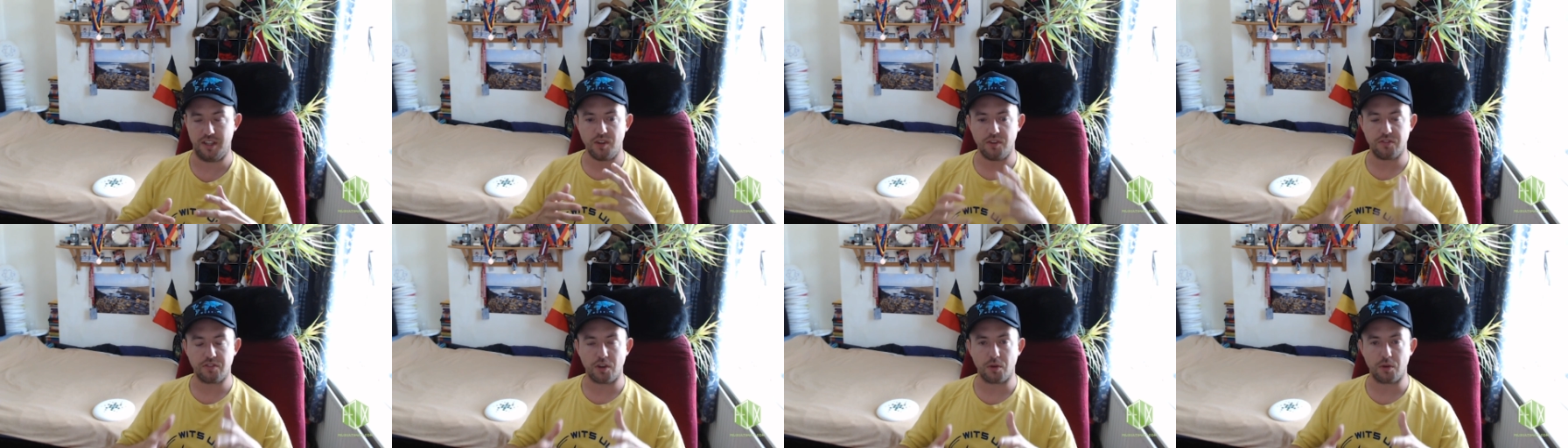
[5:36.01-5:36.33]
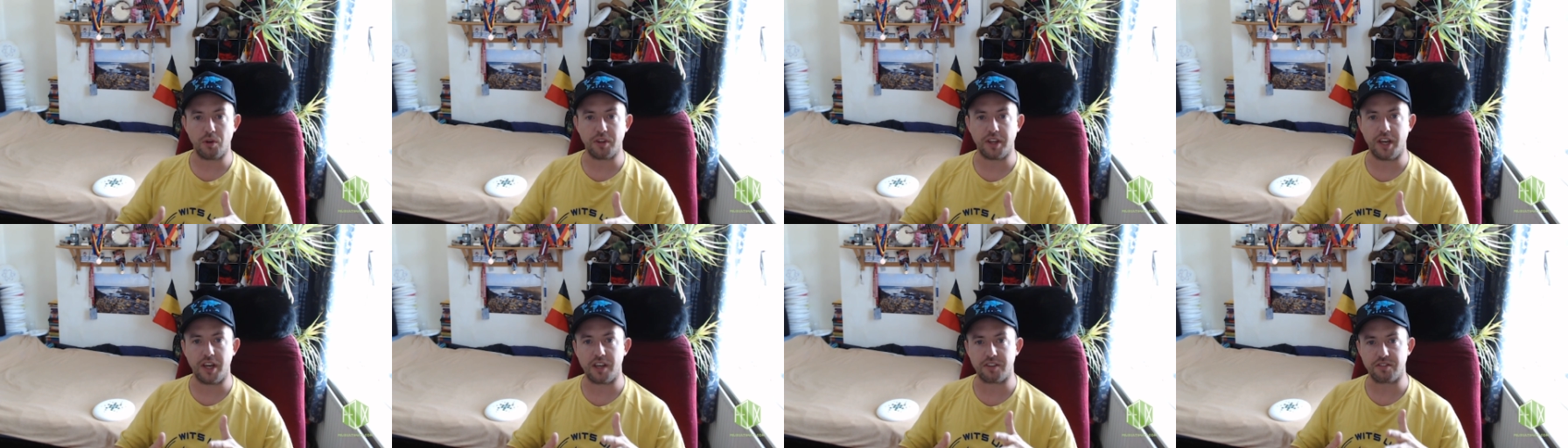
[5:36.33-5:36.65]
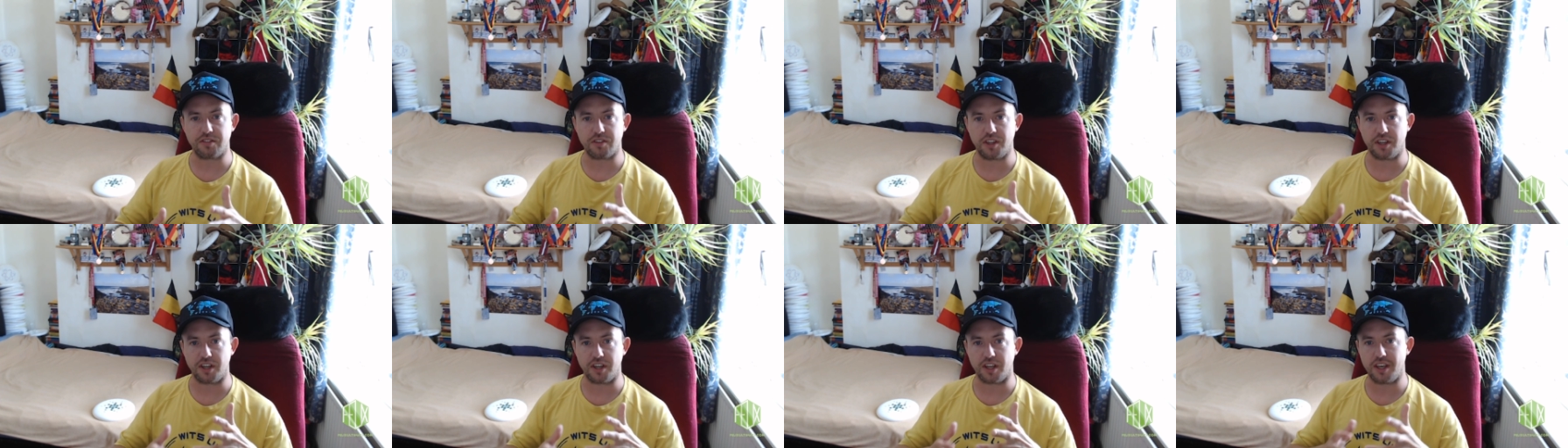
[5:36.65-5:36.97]
So what the Hex
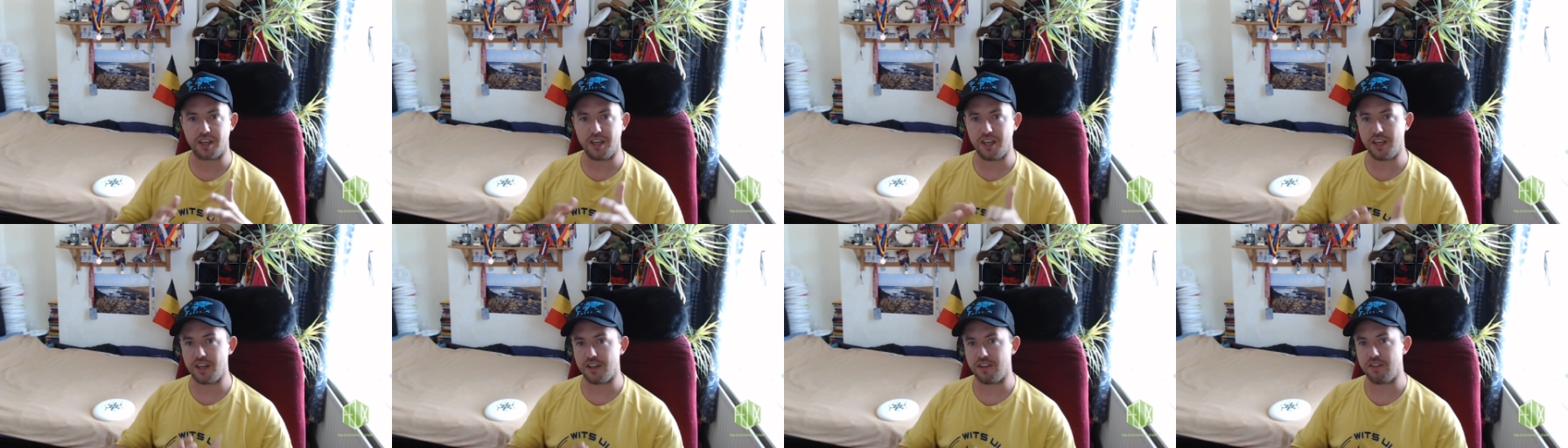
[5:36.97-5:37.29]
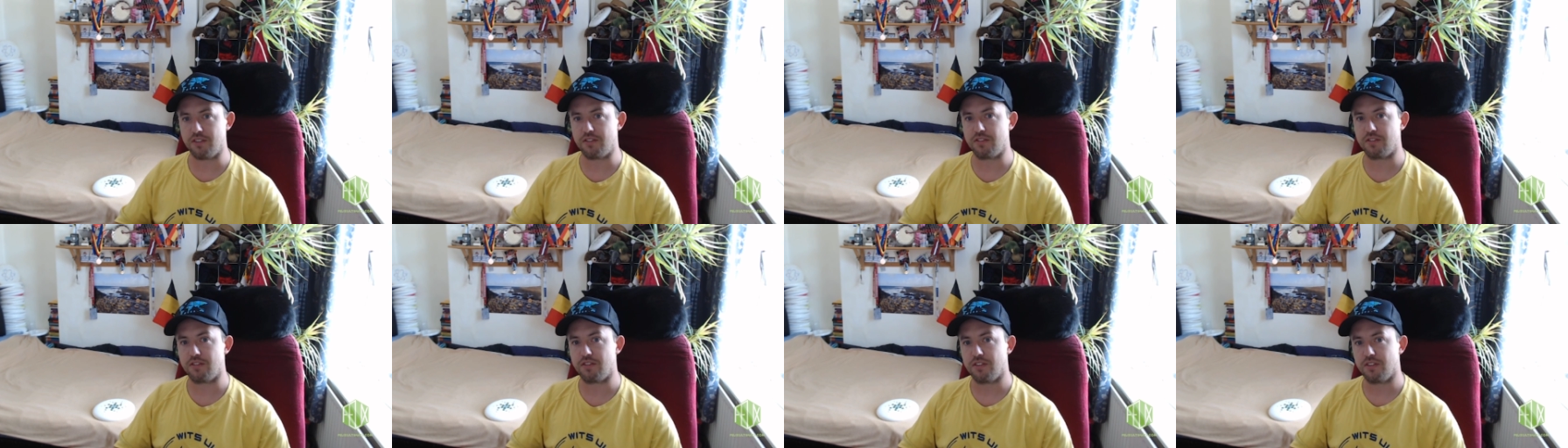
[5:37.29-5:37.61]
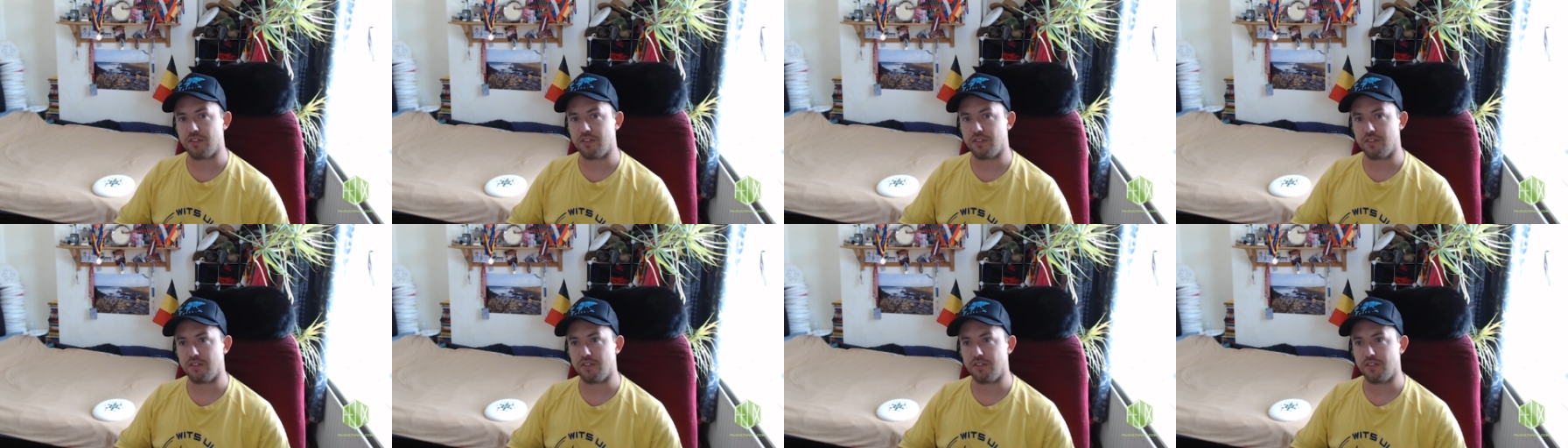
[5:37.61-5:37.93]
Clinic is
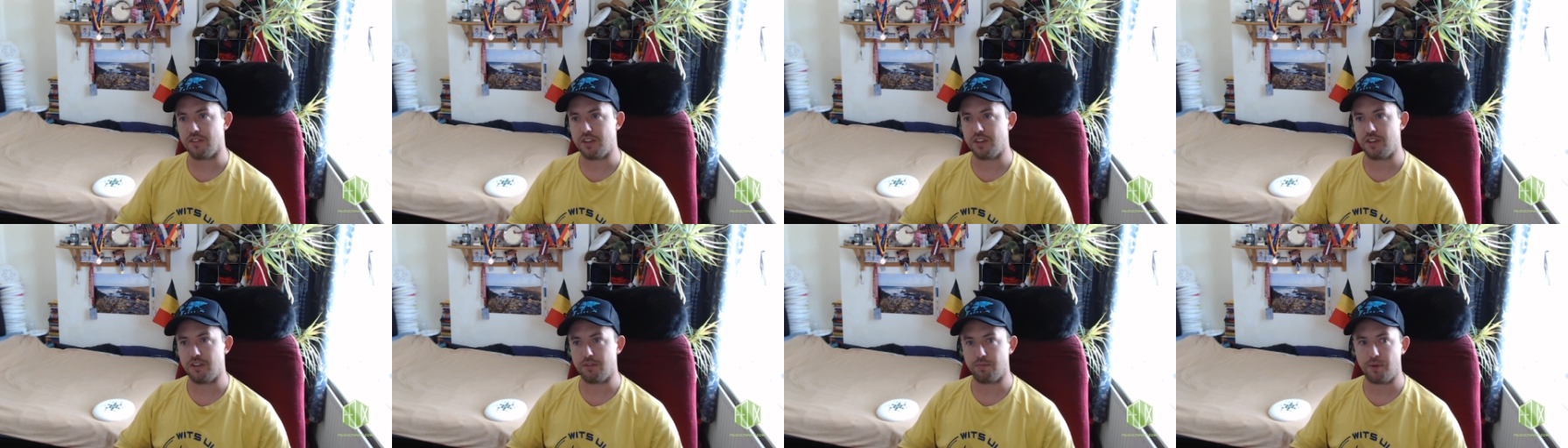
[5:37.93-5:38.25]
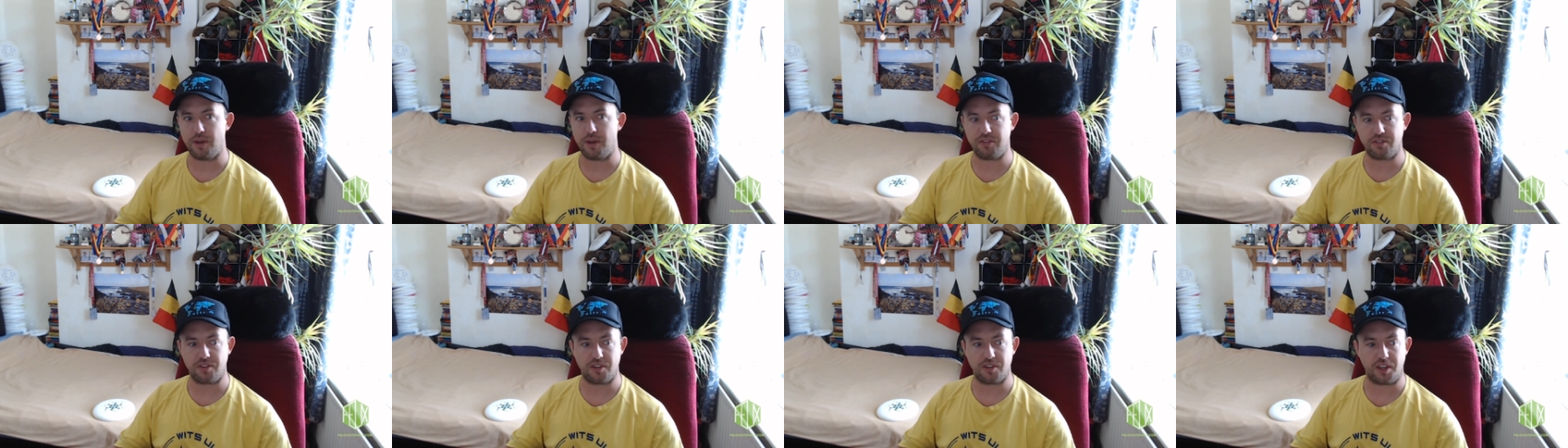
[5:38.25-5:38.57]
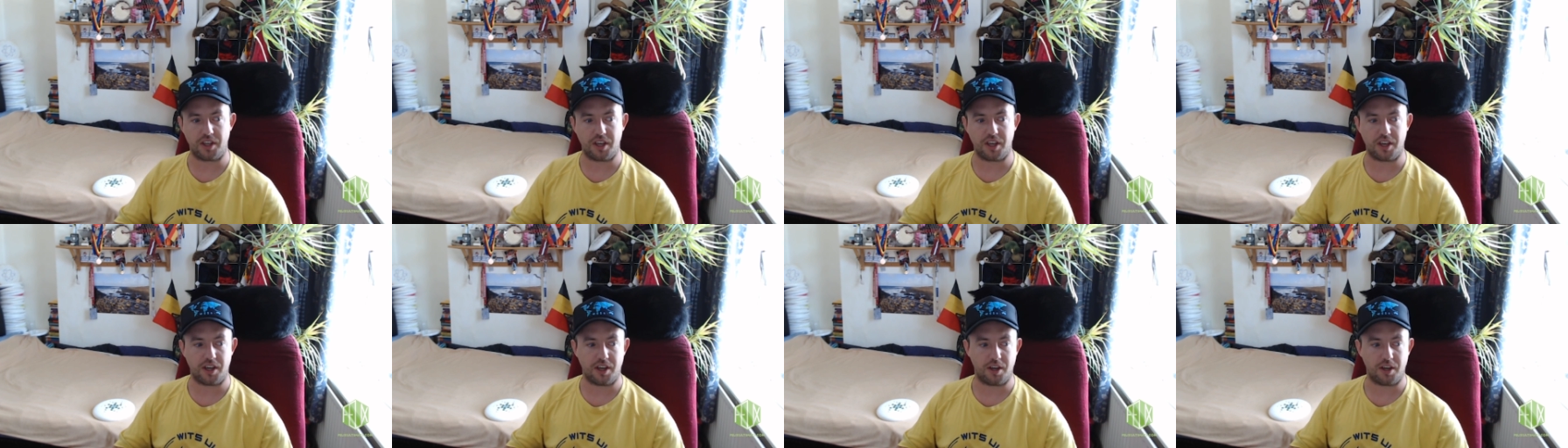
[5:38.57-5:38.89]

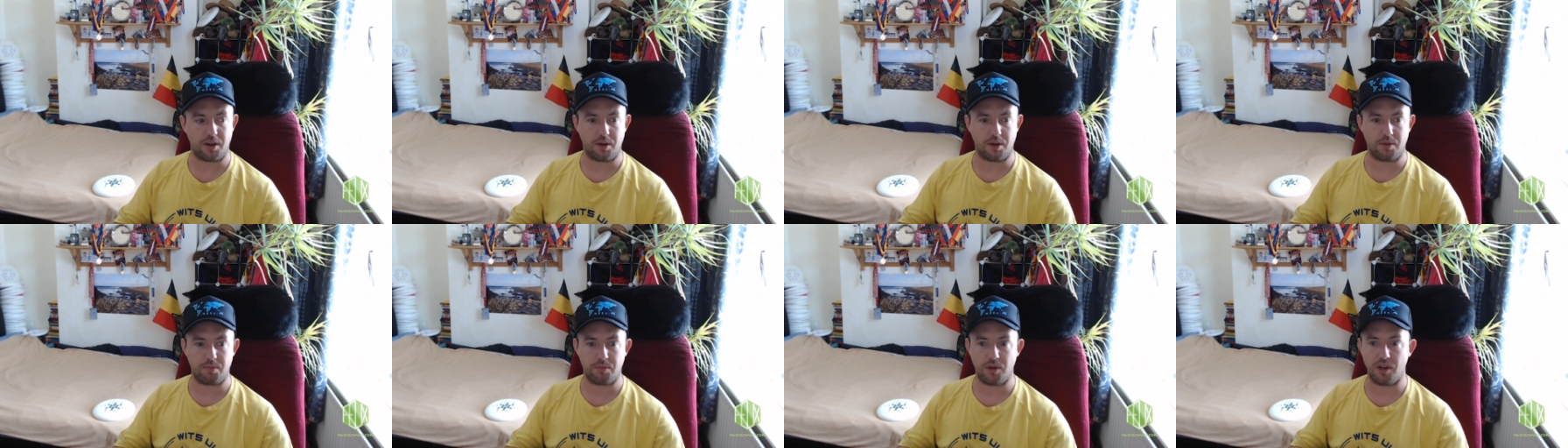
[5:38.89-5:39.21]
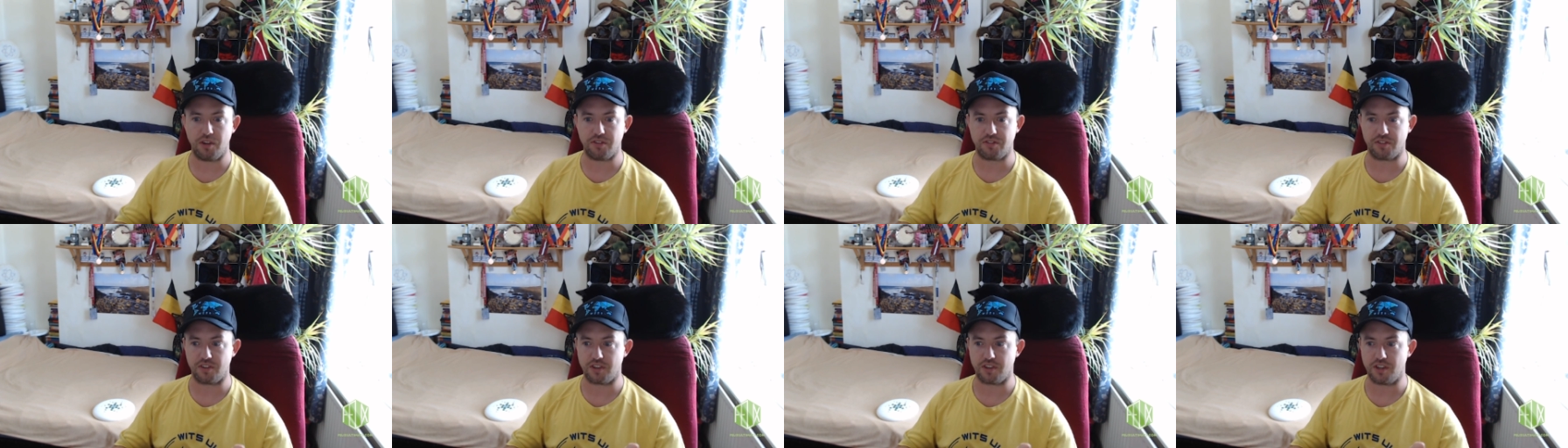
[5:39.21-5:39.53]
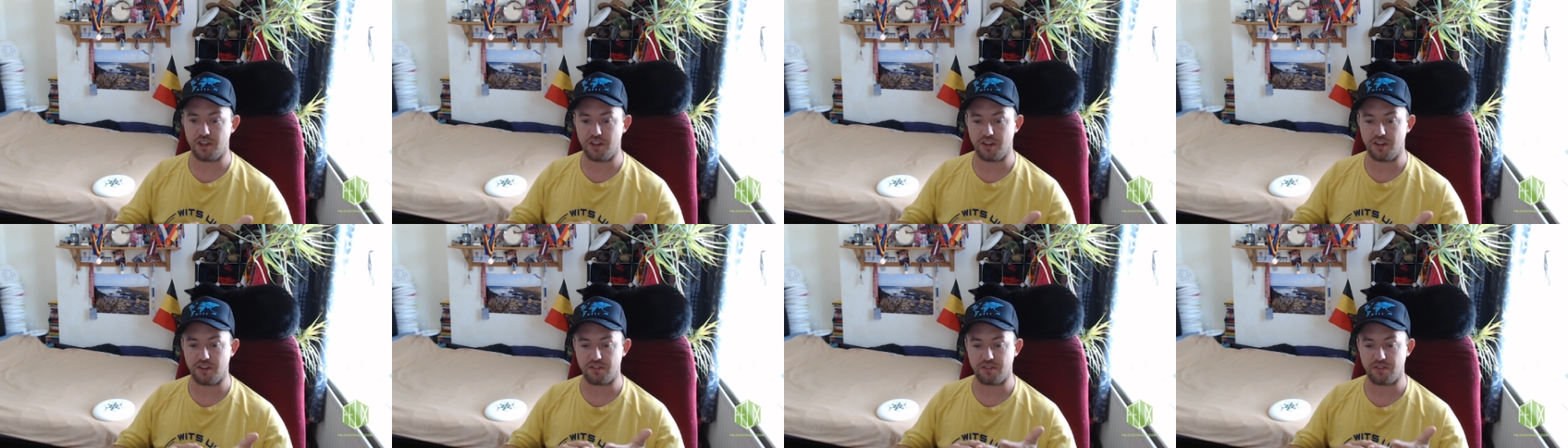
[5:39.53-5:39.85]
basically a
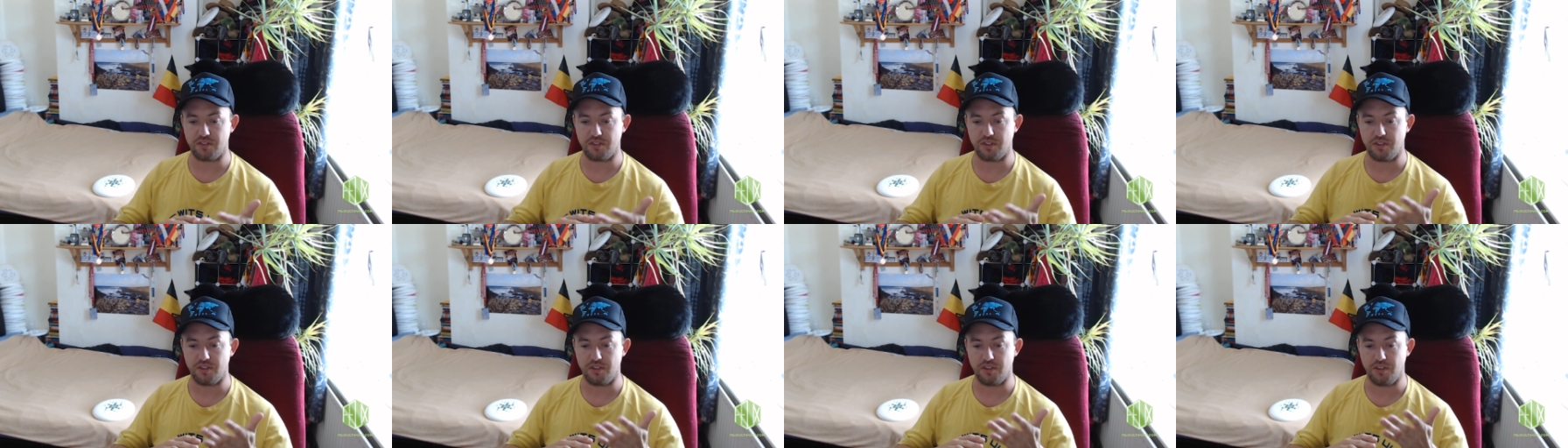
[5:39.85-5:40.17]
masterclass